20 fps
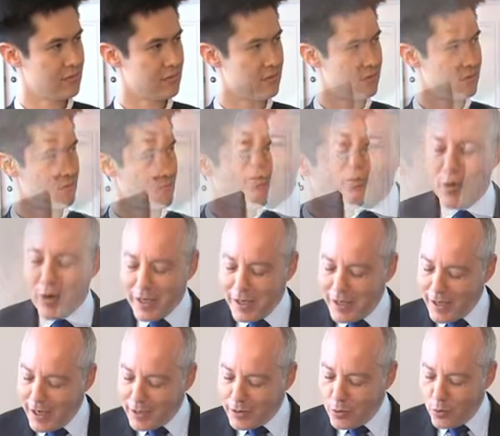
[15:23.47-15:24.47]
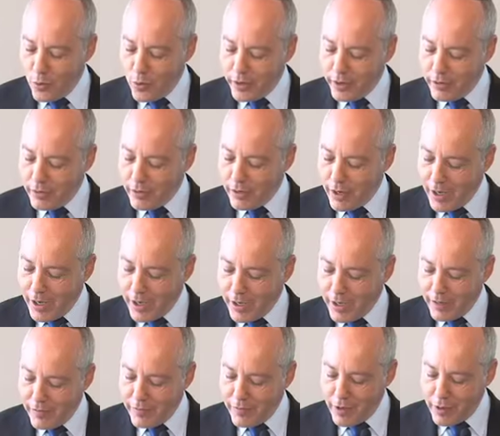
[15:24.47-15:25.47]
He's a bright young lawyer, and
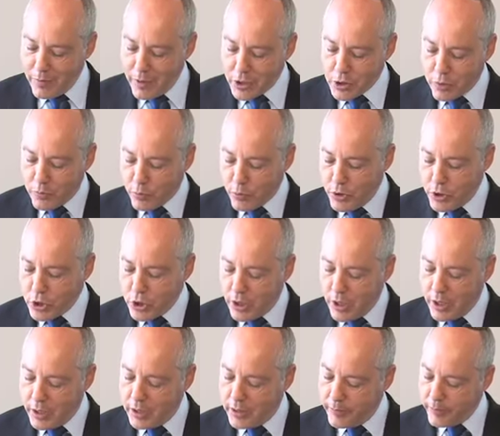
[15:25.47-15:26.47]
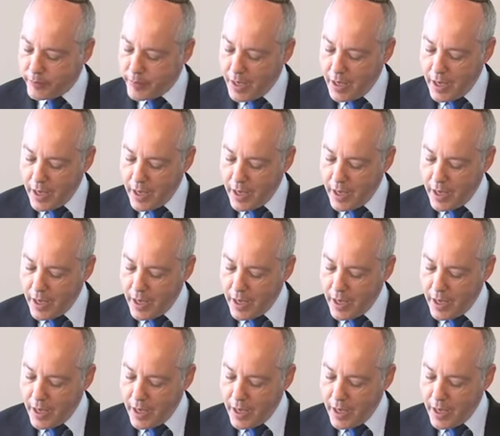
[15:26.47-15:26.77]
I very much appreciate him.